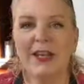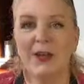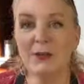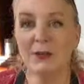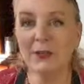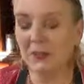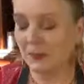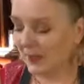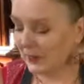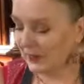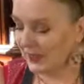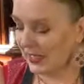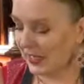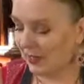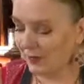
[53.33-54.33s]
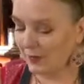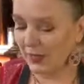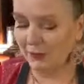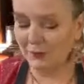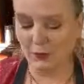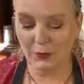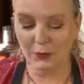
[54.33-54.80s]
know we're supposed to have
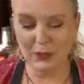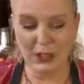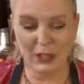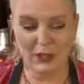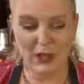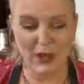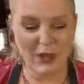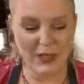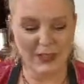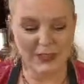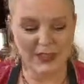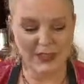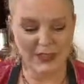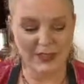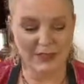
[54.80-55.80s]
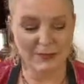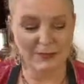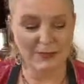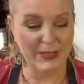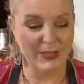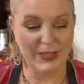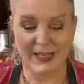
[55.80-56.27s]
evergreen content,
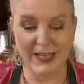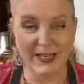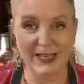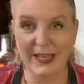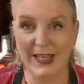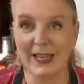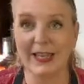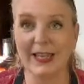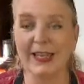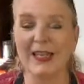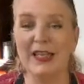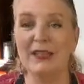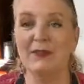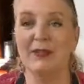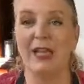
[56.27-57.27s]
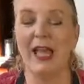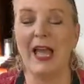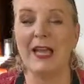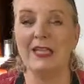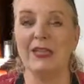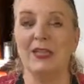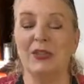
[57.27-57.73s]
but I, I can't even
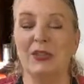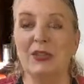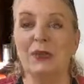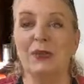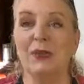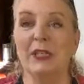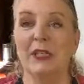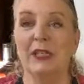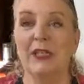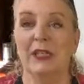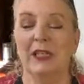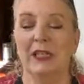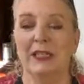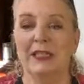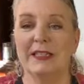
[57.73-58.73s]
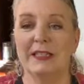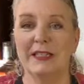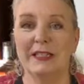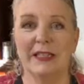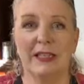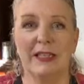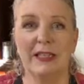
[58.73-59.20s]
lie to you.
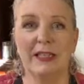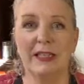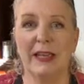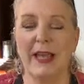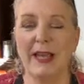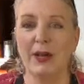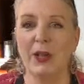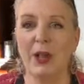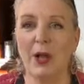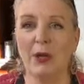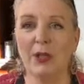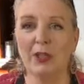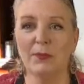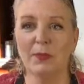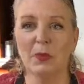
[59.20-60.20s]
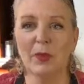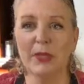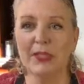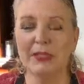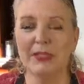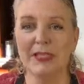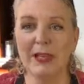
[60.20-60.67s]
It's nine o'clock in the
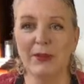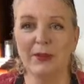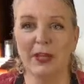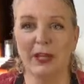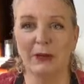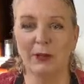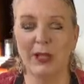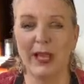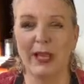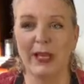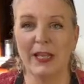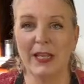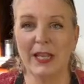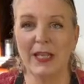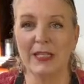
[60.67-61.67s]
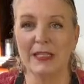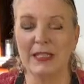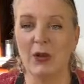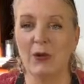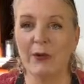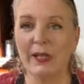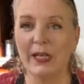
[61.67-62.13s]
morning in South Carolina and
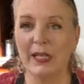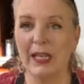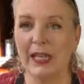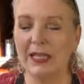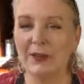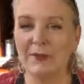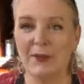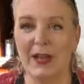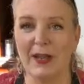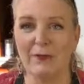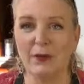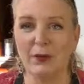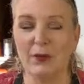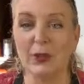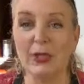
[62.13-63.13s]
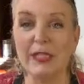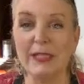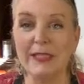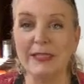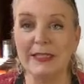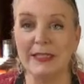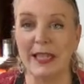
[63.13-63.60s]
it's already 85
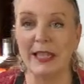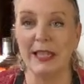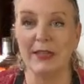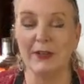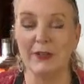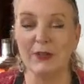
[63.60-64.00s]
degrees and